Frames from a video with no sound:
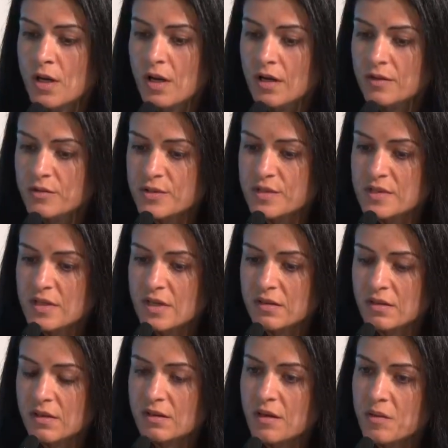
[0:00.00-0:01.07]

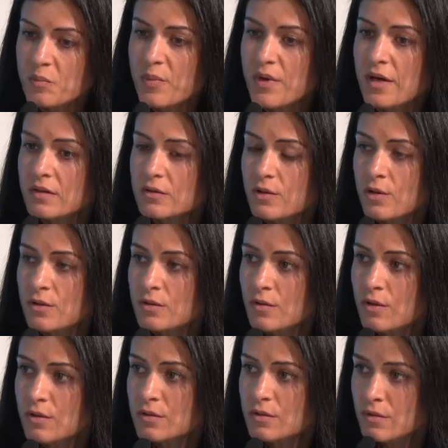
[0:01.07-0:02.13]
understand their impact
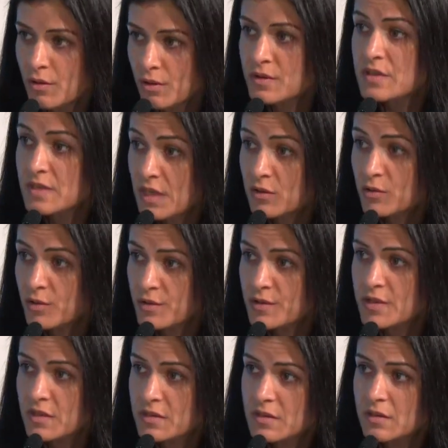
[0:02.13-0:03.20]
on
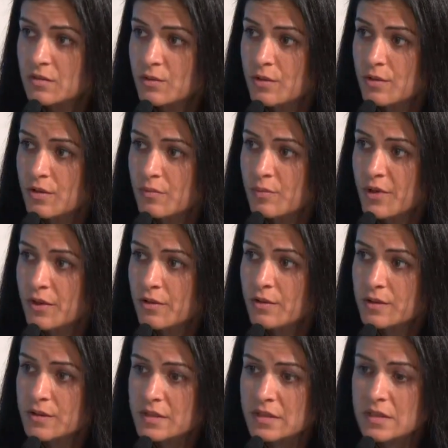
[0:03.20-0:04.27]
sectors and sectorial
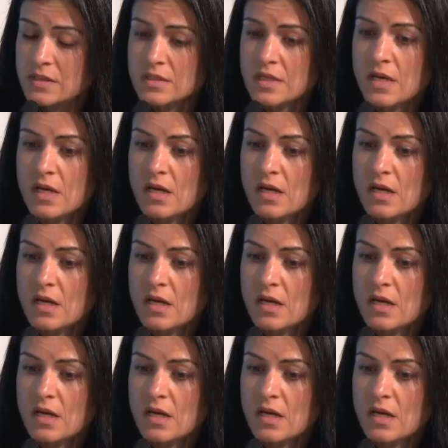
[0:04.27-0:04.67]
priorities,